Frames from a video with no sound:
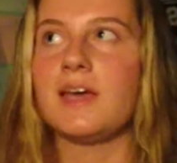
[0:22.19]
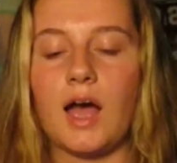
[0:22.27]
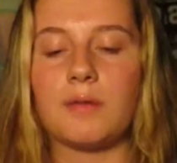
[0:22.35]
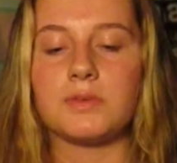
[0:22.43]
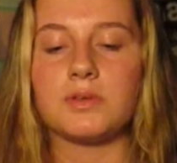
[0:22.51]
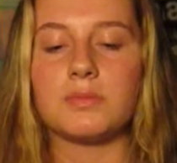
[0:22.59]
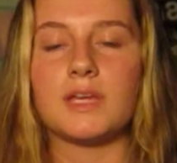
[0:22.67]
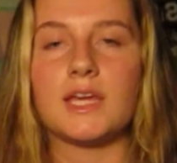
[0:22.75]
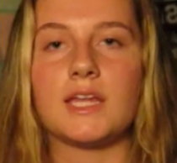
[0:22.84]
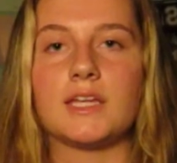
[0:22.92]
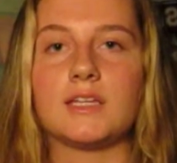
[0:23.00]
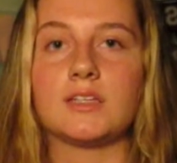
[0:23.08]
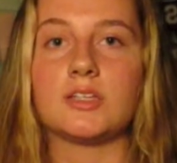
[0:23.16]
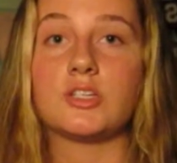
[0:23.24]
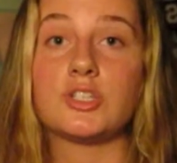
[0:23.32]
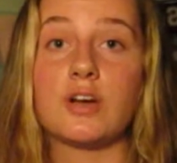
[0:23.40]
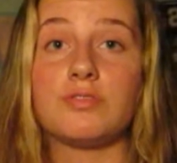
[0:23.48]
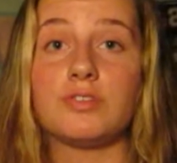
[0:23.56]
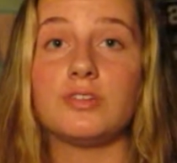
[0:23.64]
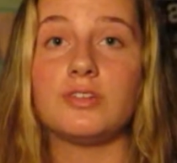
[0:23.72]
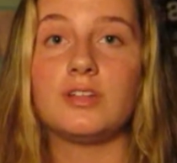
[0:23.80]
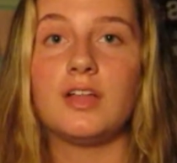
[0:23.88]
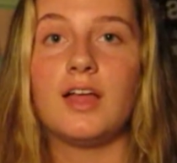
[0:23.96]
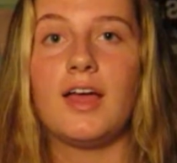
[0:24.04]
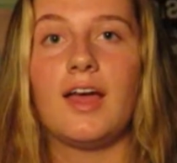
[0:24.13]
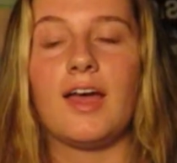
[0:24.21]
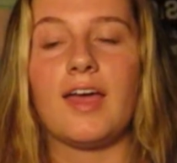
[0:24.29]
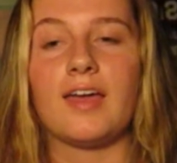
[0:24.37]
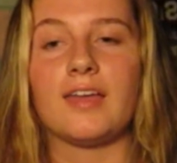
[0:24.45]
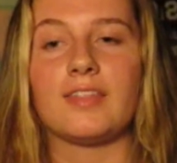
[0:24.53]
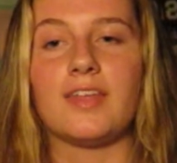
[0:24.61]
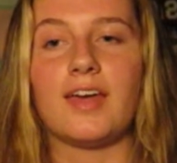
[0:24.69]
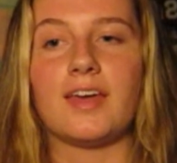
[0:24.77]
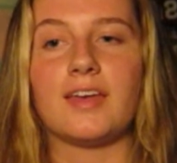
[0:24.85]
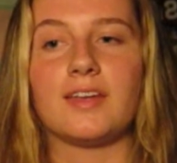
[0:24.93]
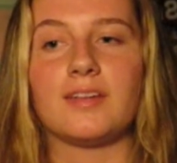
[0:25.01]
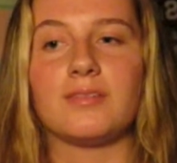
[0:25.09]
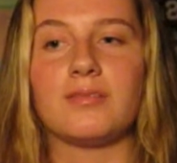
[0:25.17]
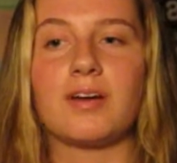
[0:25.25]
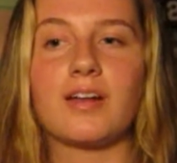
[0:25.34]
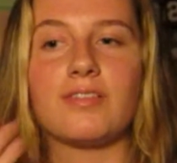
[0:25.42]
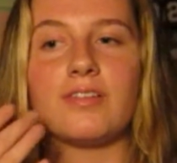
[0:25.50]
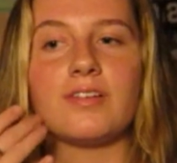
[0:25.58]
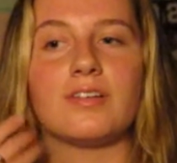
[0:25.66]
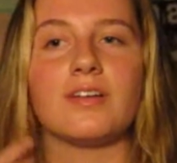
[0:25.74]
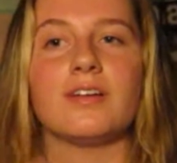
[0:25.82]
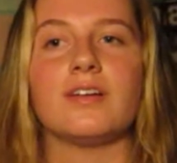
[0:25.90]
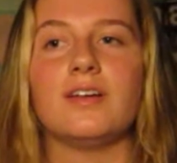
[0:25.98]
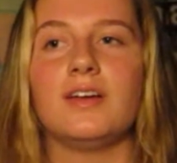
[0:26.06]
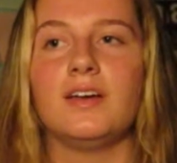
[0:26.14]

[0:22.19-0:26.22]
I'm going to be hitting shuffle, and then whatever